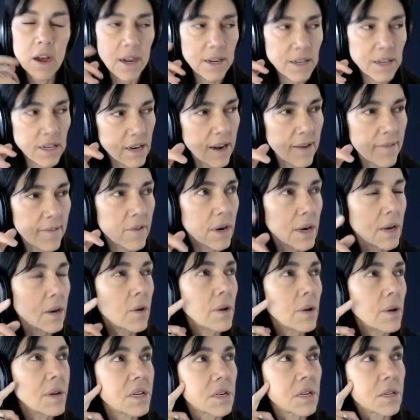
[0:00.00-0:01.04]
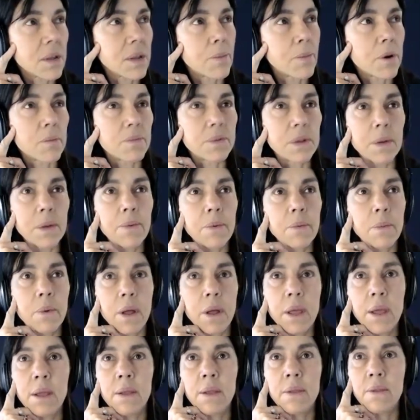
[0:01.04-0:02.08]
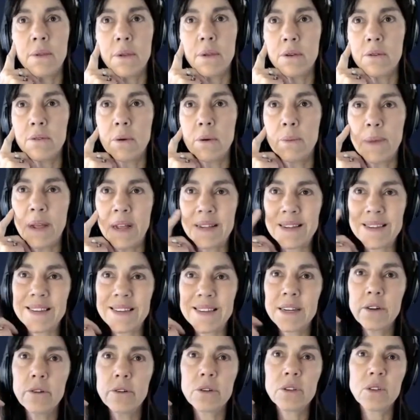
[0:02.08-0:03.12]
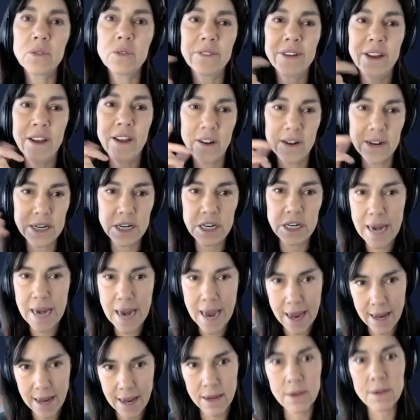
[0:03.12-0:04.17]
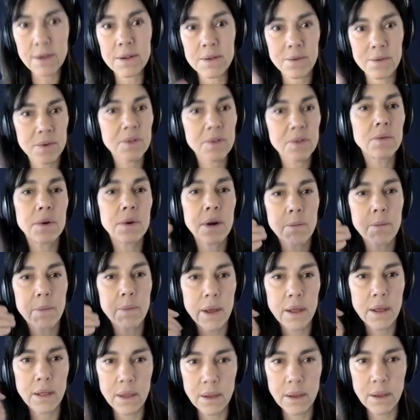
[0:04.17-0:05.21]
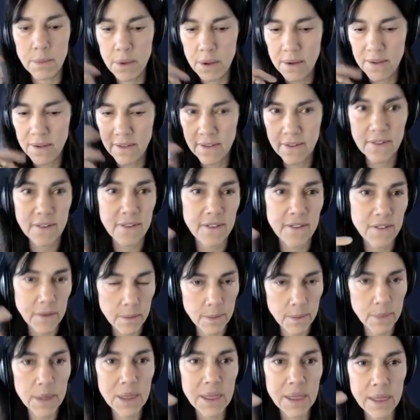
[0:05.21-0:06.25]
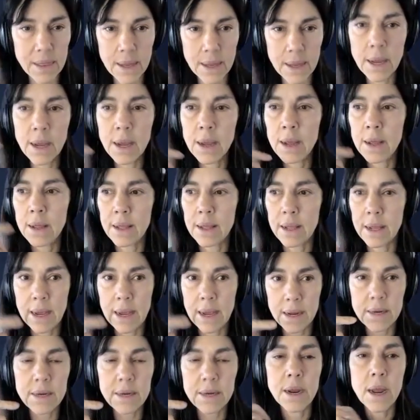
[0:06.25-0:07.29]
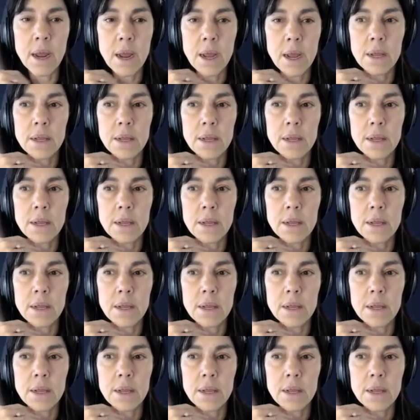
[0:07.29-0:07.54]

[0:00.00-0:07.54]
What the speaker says: I did have one question that popped up in my head too about secretory IgA, because we were talking about the immune system and the gut.